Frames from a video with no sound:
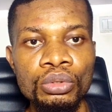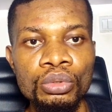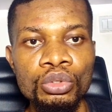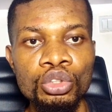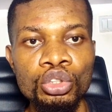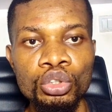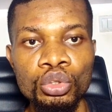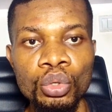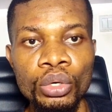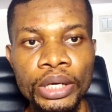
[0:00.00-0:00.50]

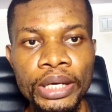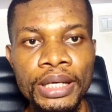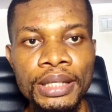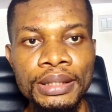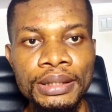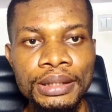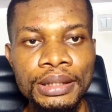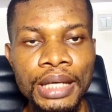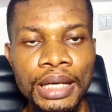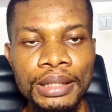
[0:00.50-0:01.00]

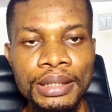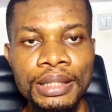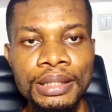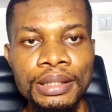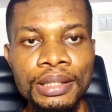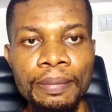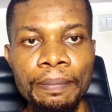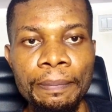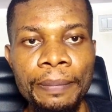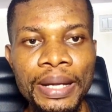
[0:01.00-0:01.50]
showcase. I
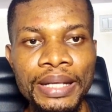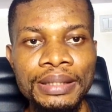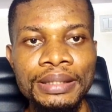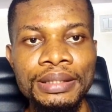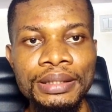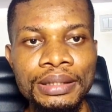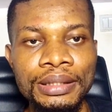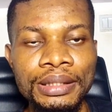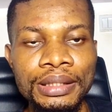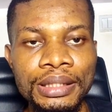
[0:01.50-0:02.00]
think the
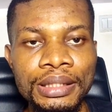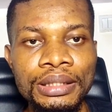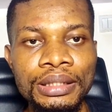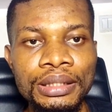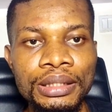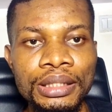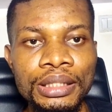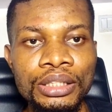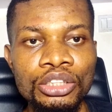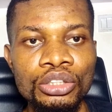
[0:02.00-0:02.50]
best niche
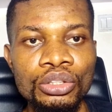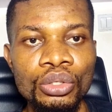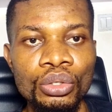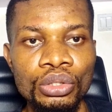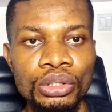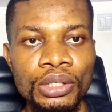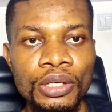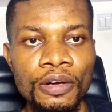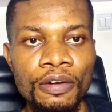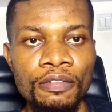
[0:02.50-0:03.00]
is
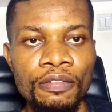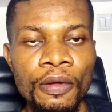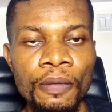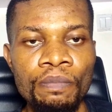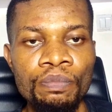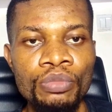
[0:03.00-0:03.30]
yourself,